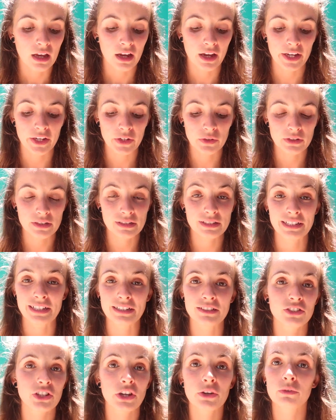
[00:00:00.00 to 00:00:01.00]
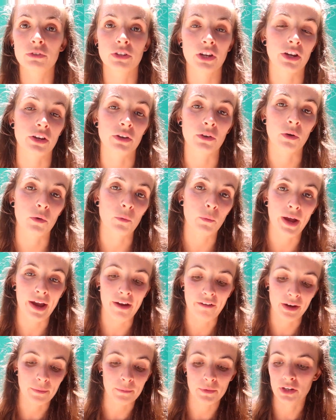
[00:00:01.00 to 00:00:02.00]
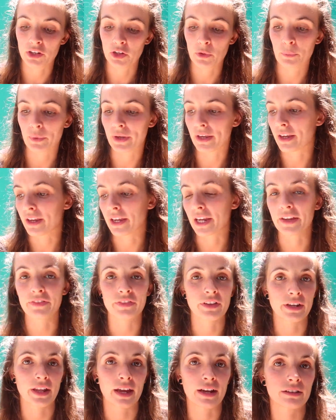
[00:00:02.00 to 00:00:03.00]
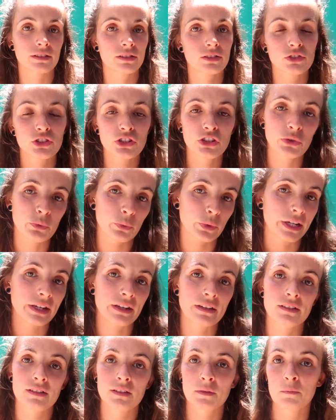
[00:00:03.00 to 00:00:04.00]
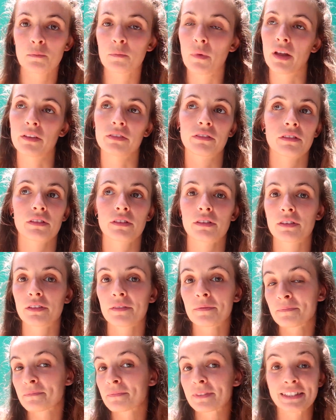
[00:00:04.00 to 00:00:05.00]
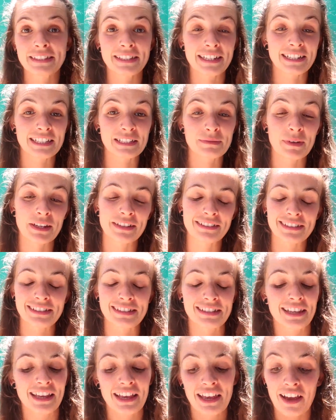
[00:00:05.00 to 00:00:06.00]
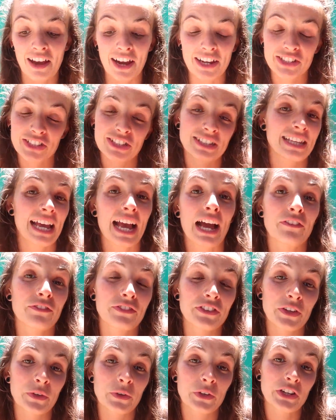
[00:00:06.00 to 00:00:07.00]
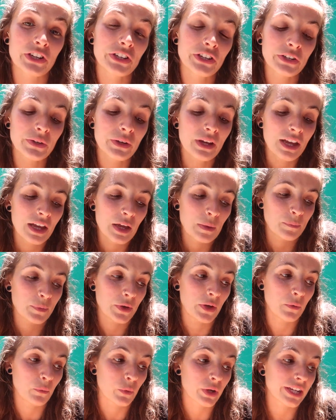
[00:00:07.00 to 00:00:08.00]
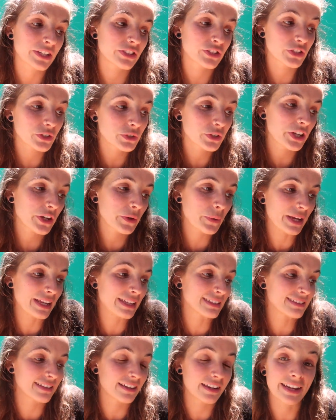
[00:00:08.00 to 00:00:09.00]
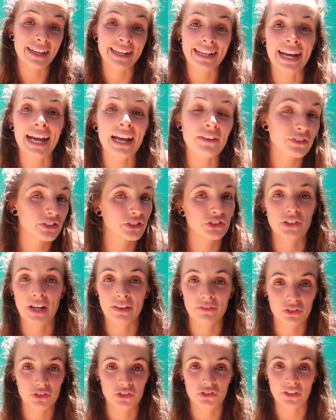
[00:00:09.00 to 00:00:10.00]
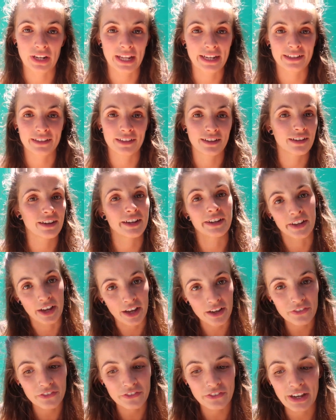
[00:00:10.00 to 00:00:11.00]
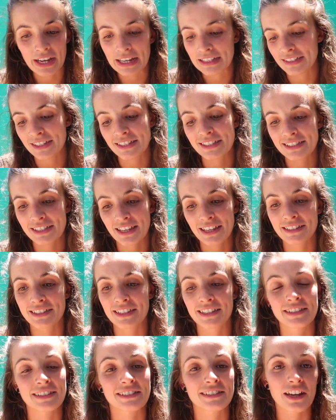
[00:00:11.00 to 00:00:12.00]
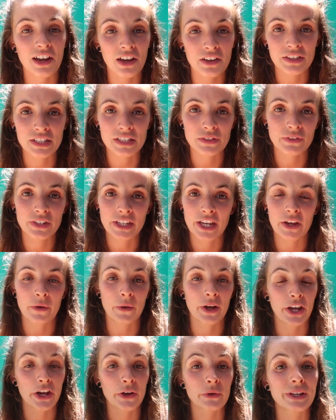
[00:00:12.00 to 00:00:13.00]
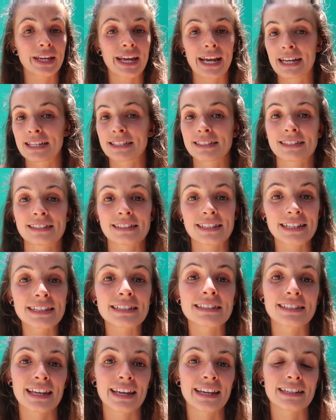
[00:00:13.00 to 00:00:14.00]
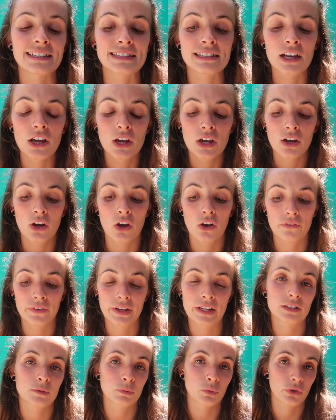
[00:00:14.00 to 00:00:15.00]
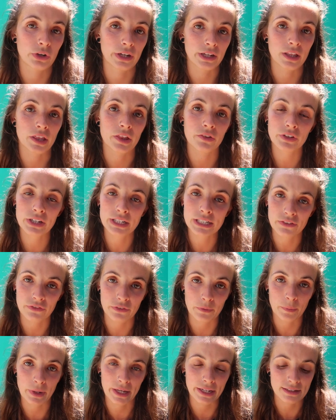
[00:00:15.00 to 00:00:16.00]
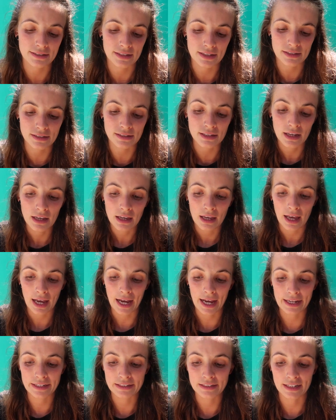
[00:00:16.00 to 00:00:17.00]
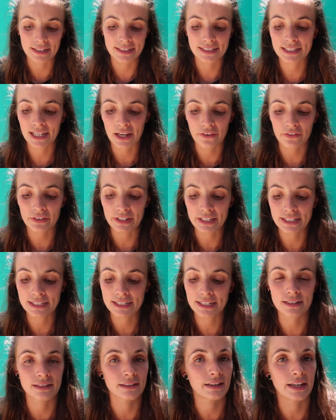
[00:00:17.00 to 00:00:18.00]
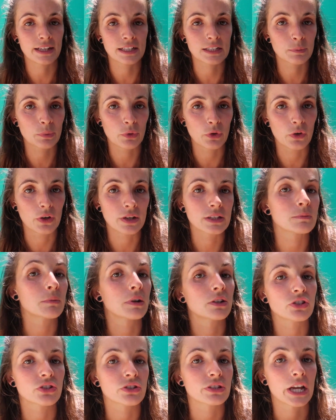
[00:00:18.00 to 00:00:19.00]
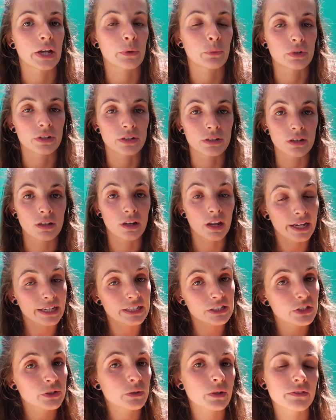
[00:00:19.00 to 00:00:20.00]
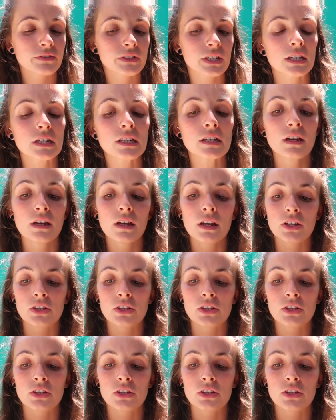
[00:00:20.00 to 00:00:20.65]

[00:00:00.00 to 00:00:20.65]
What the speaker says: I honestly don't know where I'm gonna be in the next 2 weeks, month, 6 months. I just have no clue. But what I do know is that I haven't traveled Sri Lanka enough. As I said at the start of this video, I only had 6 days of exploring 3 different places, and I definitely didn't explore as much as I would like to have done.